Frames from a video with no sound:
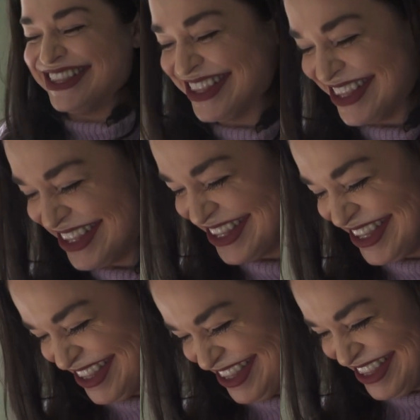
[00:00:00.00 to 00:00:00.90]
Having a
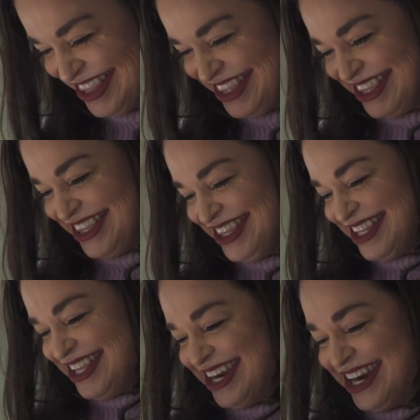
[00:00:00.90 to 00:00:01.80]
big mouth is actually
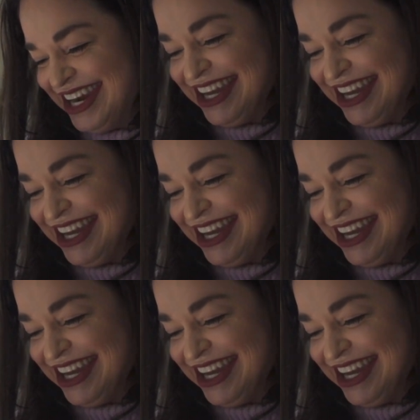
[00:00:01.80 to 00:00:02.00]
like one of the